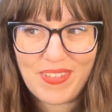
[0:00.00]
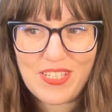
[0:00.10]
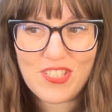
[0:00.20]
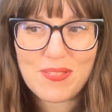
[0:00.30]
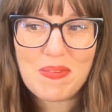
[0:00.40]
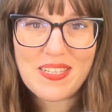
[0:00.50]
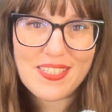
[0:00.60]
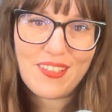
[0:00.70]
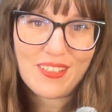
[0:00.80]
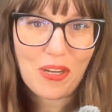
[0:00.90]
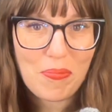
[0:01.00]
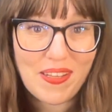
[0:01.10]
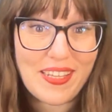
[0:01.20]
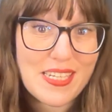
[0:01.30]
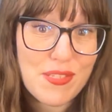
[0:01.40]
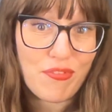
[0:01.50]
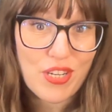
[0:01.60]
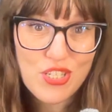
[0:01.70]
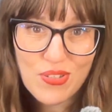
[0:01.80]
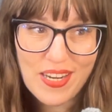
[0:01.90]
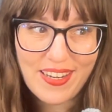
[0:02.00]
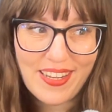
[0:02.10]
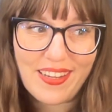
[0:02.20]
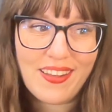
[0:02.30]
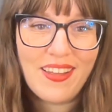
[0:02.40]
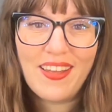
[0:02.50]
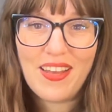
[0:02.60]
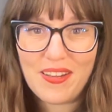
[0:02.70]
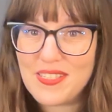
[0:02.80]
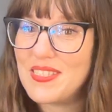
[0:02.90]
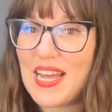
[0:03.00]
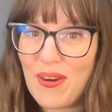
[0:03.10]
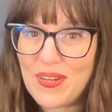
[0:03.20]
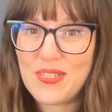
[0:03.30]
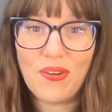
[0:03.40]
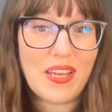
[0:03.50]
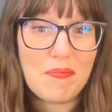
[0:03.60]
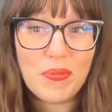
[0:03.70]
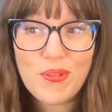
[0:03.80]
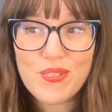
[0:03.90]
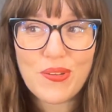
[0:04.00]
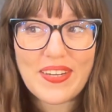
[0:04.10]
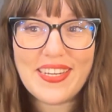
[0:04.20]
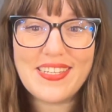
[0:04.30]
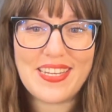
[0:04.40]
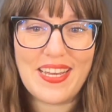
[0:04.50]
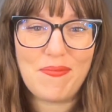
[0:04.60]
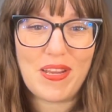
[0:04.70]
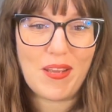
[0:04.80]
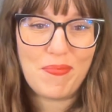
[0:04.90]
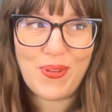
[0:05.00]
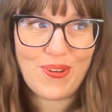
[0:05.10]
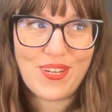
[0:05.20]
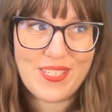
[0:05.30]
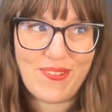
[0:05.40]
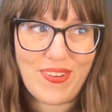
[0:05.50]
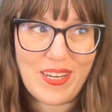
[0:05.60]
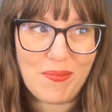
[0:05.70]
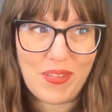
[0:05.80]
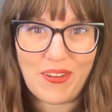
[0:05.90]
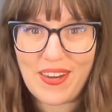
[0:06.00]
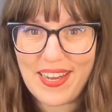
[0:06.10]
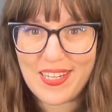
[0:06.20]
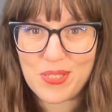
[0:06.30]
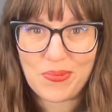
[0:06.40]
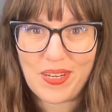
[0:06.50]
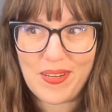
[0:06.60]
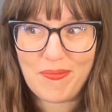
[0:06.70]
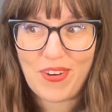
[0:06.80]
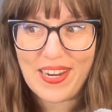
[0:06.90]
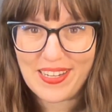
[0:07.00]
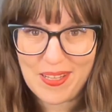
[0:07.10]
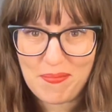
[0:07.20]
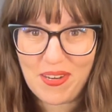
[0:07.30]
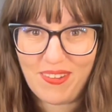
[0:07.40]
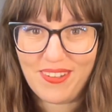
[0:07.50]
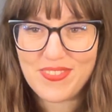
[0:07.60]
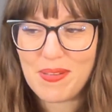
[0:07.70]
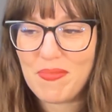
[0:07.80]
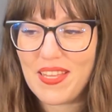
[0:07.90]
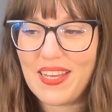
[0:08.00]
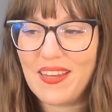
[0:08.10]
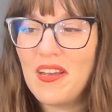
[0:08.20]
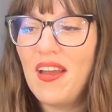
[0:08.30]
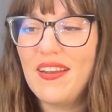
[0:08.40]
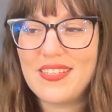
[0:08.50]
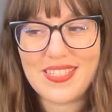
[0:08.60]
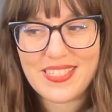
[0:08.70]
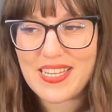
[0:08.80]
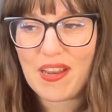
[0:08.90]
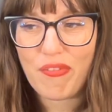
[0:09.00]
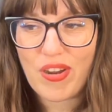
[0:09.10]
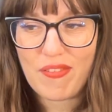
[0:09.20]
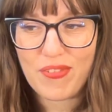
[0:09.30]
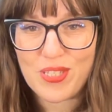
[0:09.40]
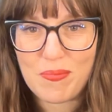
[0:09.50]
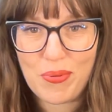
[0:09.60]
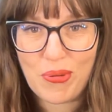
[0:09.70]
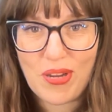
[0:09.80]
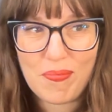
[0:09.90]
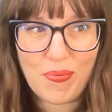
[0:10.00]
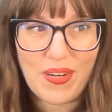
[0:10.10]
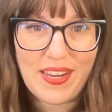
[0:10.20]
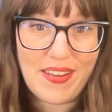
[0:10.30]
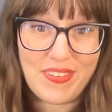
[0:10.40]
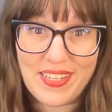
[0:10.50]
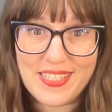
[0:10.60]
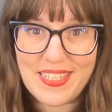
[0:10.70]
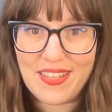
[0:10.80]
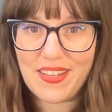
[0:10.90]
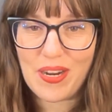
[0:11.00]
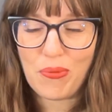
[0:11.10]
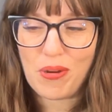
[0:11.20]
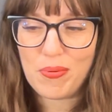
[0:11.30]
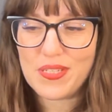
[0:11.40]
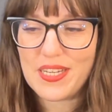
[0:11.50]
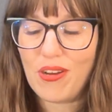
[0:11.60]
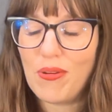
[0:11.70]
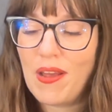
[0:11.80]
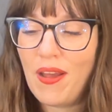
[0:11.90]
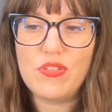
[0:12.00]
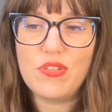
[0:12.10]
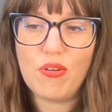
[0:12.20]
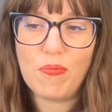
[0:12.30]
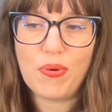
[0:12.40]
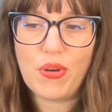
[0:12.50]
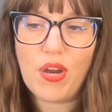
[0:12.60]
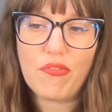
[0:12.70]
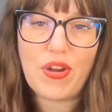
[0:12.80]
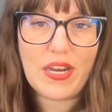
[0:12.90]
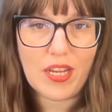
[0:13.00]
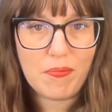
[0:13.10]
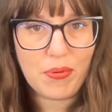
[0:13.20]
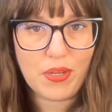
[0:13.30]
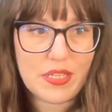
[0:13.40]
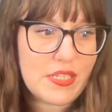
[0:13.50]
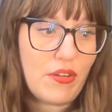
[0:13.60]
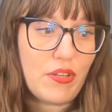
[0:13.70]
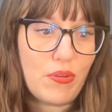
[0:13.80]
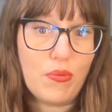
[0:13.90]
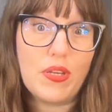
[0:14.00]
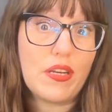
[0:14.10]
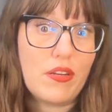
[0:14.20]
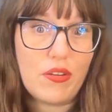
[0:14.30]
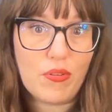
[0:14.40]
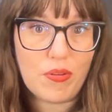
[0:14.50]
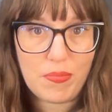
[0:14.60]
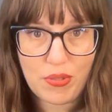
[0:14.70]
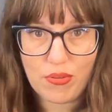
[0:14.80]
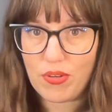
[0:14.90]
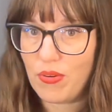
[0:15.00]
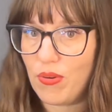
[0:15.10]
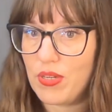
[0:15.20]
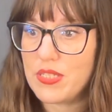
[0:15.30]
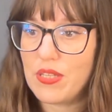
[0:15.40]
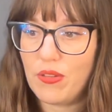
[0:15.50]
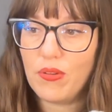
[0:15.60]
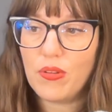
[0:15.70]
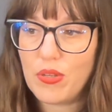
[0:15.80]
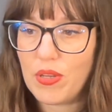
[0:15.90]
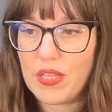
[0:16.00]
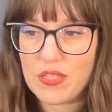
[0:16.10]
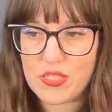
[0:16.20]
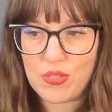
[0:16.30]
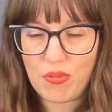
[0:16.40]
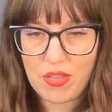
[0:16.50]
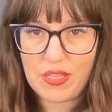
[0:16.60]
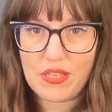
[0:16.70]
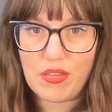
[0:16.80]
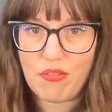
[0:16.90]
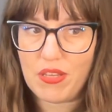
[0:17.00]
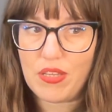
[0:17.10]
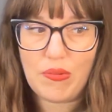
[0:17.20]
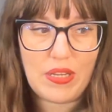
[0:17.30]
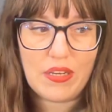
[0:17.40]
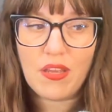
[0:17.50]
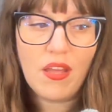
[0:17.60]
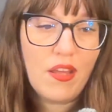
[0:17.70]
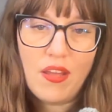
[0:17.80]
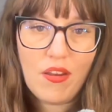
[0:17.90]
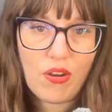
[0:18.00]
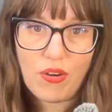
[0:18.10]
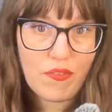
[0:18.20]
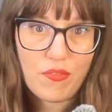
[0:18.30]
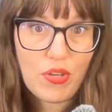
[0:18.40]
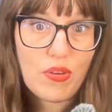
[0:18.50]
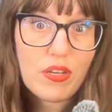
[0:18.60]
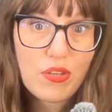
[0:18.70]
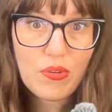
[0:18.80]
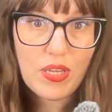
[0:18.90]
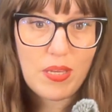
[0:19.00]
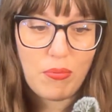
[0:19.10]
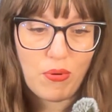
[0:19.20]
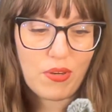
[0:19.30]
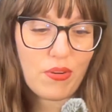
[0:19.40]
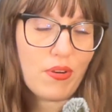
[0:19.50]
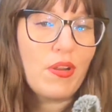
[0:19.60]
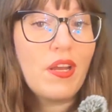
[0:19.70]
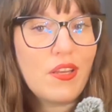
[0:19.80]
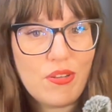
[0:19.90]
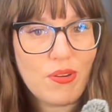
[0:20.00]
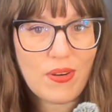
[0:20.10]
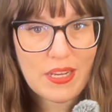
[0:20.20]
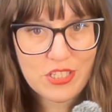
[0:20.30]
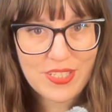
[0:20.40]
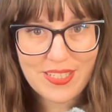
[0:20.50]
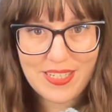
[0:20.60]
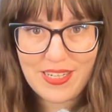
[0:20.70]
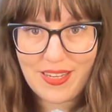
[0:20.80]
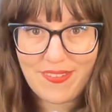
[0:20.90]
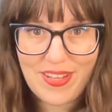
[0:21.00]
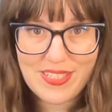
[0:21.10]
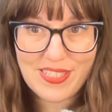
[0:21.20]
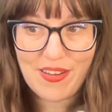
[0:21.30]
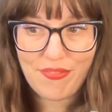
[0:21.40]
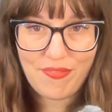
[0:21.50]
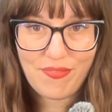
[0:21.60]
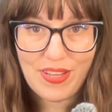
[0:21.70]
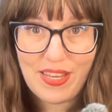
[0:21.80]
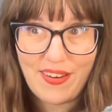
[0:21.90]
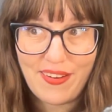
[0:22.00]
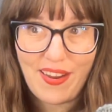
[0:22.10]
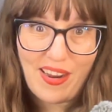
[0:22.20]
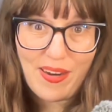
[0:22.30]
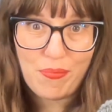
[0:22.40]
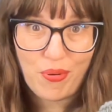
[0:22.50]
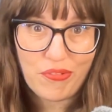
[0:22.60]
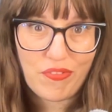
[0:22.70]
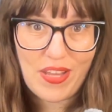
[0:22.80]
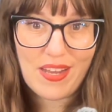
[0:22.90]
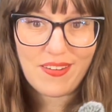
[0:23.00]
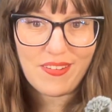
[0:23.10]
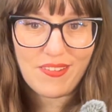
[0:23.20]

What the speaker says: It just makes it a little bit less frustrating because now I don't get blue screened and my computer doesn't randomly crash when I'm right in the middle of something. It doesn't take forever to boot up when I have an idea that I want to put down. Don't put off writing a book until you get a new computer or until you get this new thing that you think you need, or if you get a new keyboard, or you don't actually need any of that stuff. And I'm proof of that.